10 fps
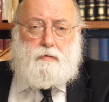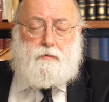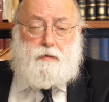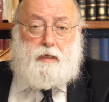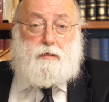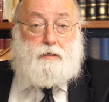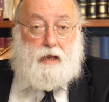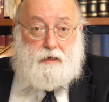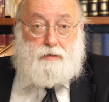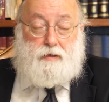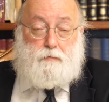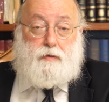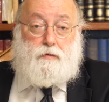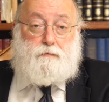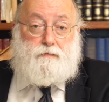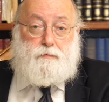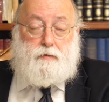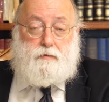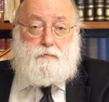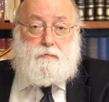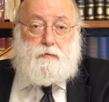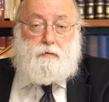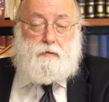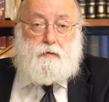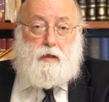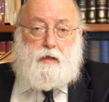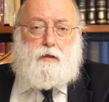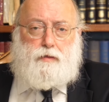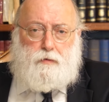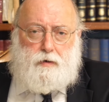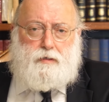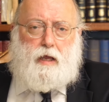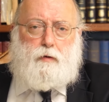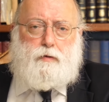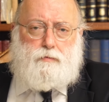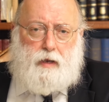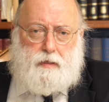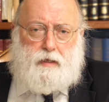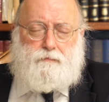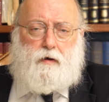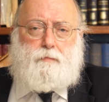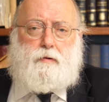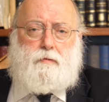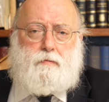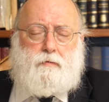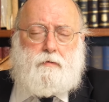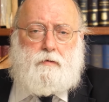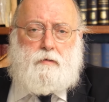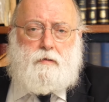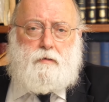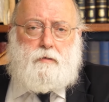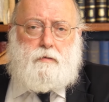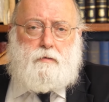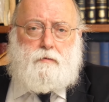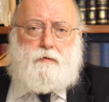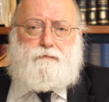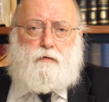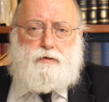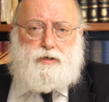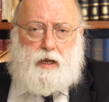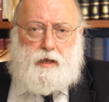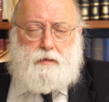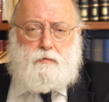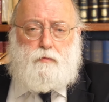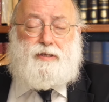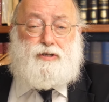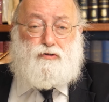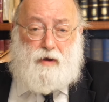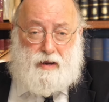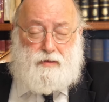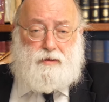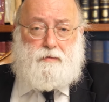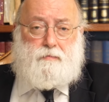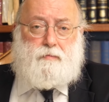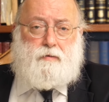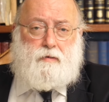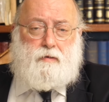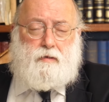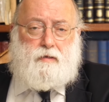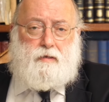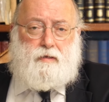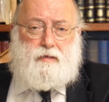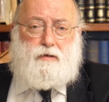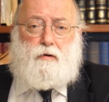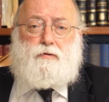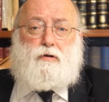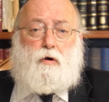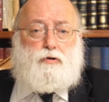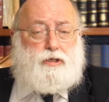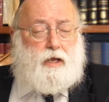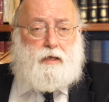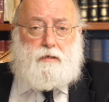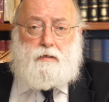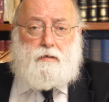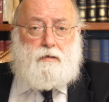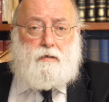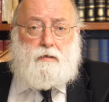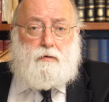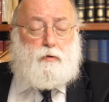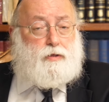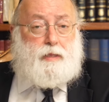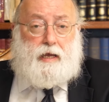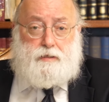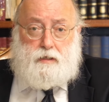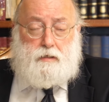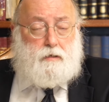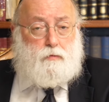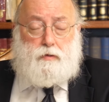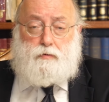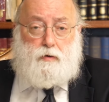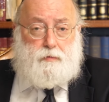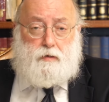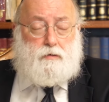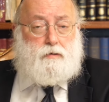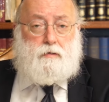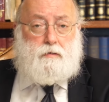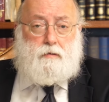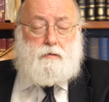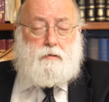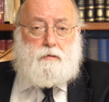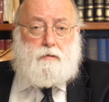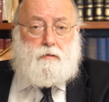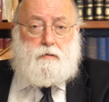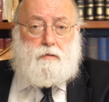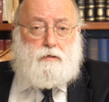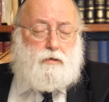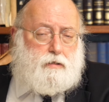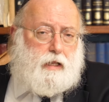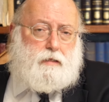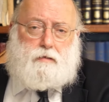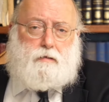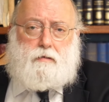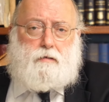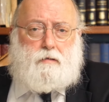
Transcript: So that's the second thing we learn from it. And the third is that we do not give up. We forge ahead with strength. You don't negotiate with Nazis, with criminals. It's just not,